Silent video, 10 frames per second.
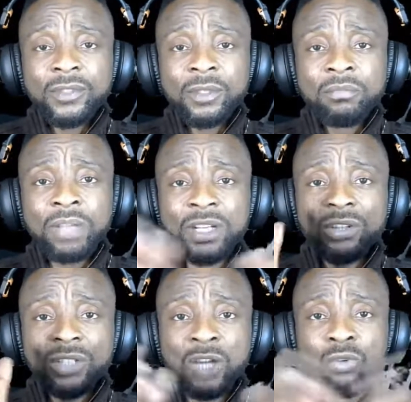Period.
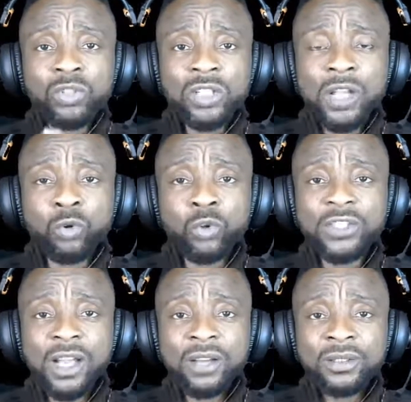A good
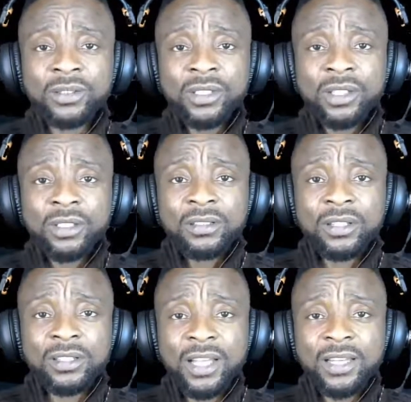sell. They
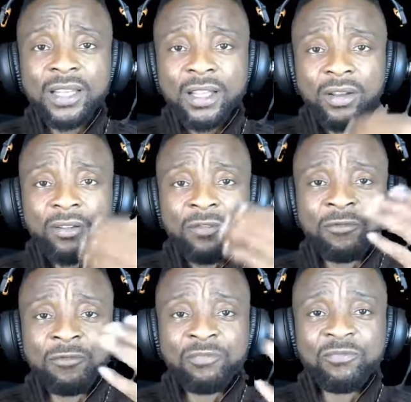said,
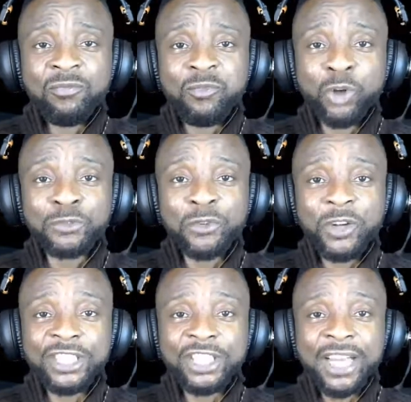vote for
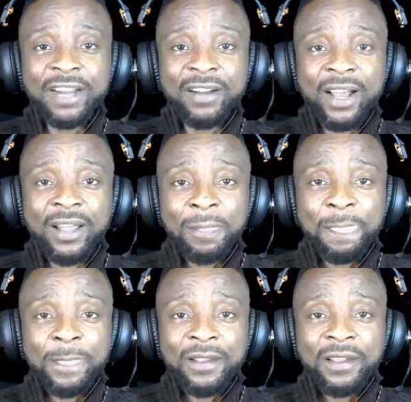the general.
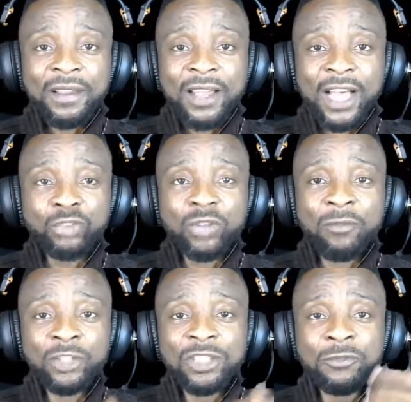As you are
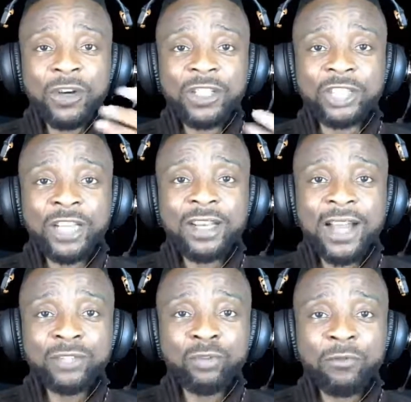voting for a
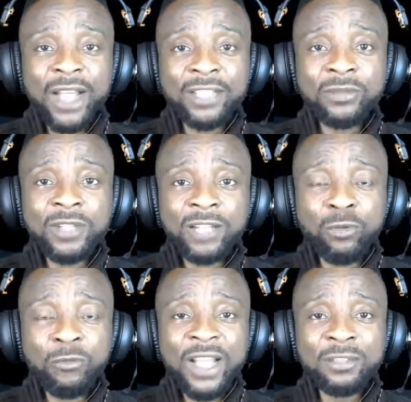general to
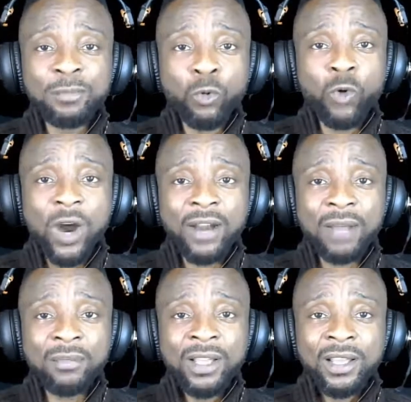fight Boko
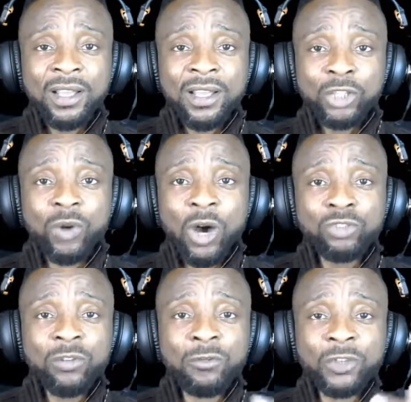Haram, you are
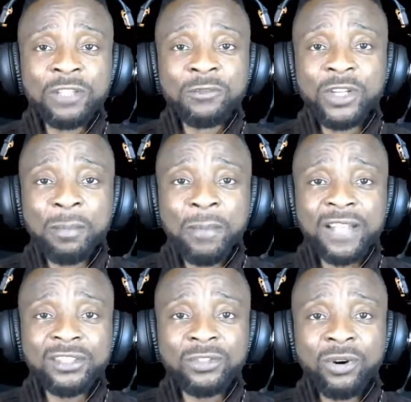also voting for the
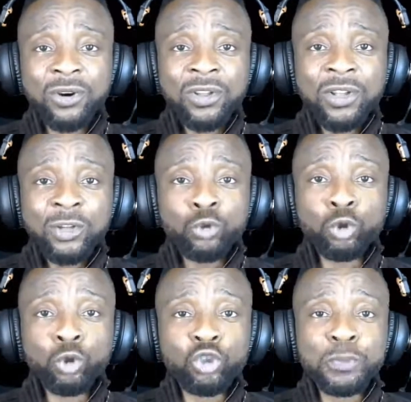pastor to
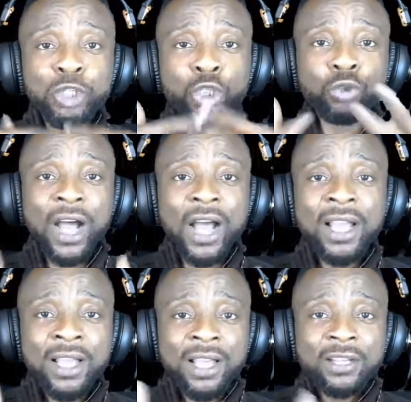use spiritual
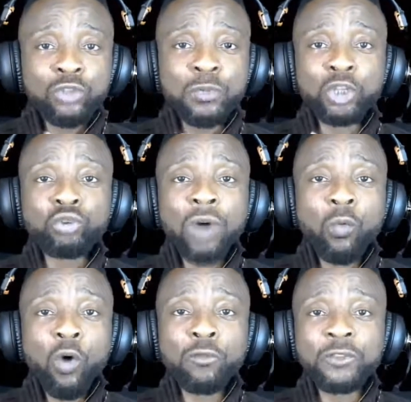
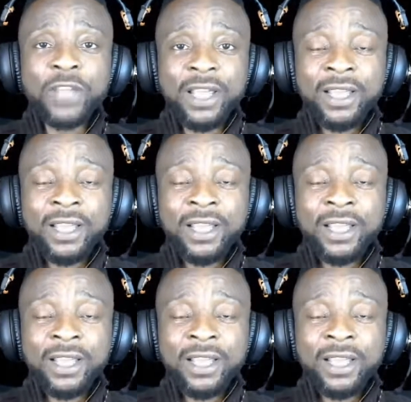warfare.